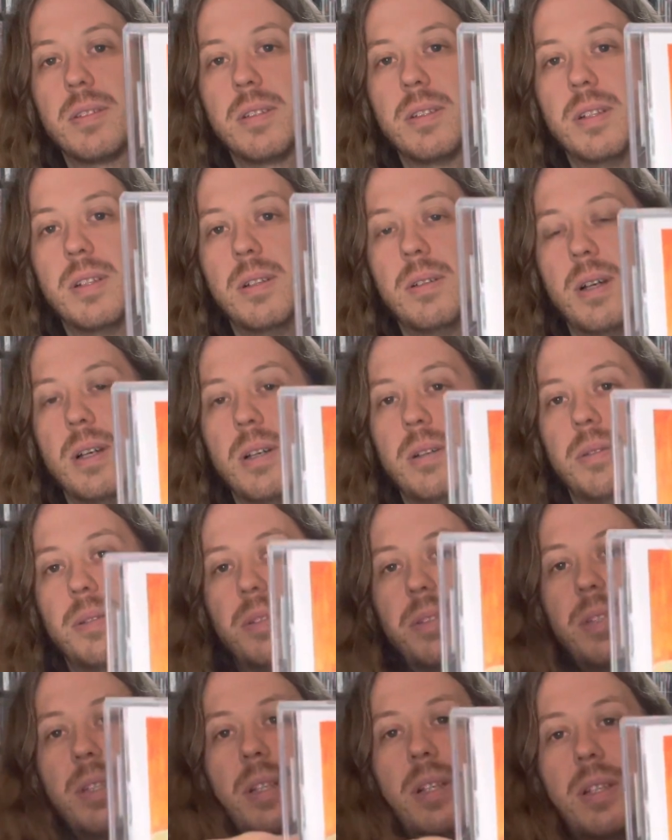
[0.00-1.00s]
Uh, I always
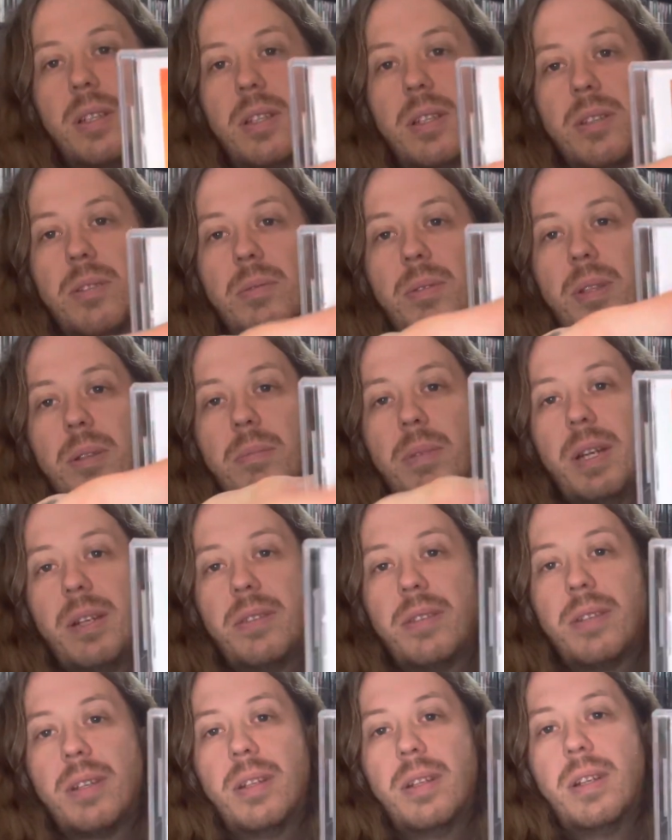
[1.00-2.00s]
did like this one the
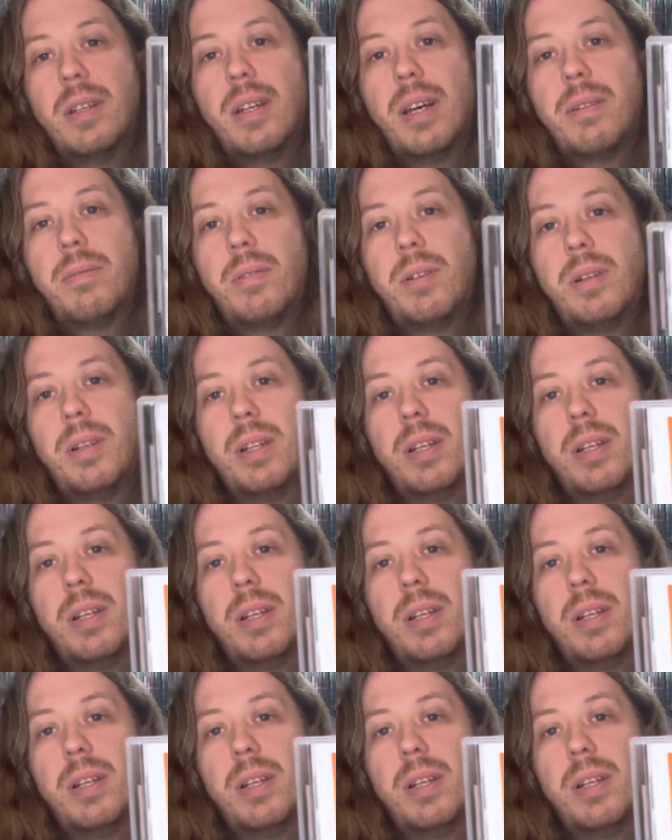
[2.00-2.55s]
best, and then that one,